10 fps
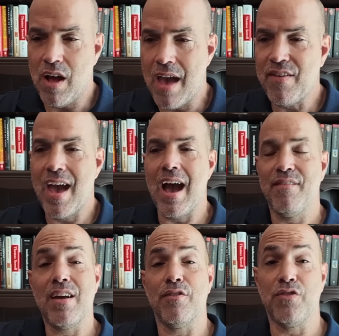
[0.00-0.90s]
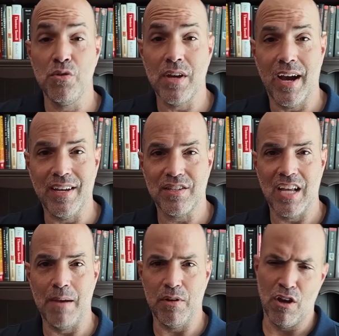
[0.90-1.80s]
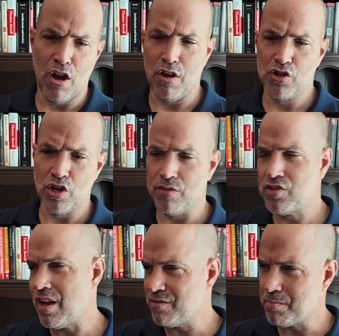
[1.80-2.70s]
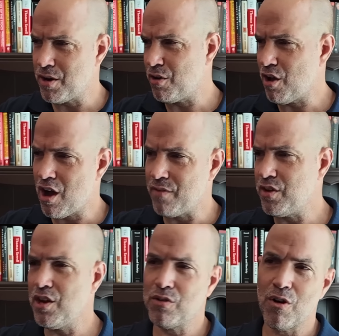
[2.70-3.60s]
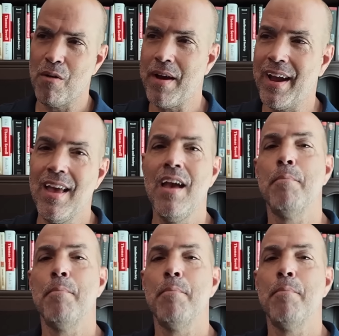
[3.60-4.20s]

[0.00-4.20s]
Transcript: I have I've had a few guys tell me, "Yeah, you shouldn't have shaved the beard off. You need to grow it back."